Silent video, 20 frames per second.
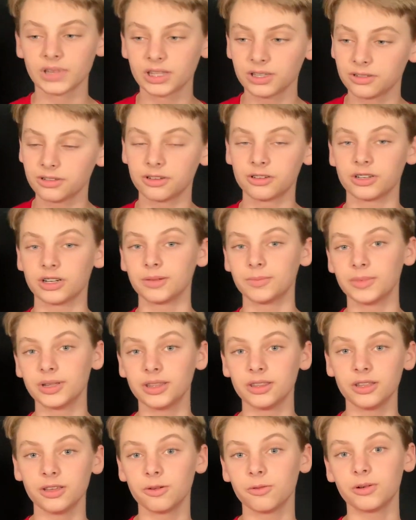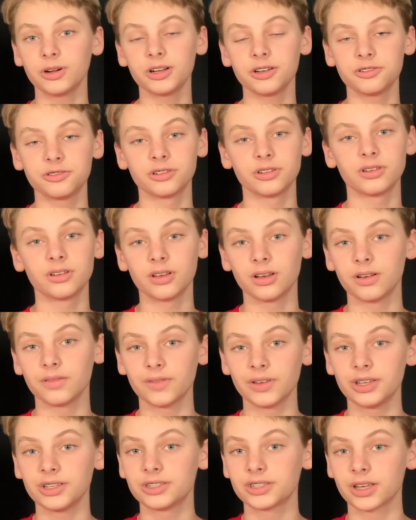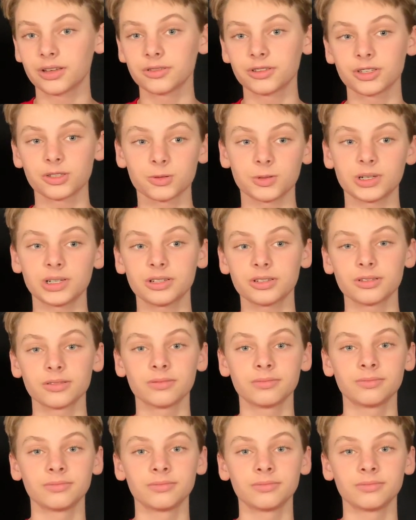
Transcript: determine the origin of a sound source.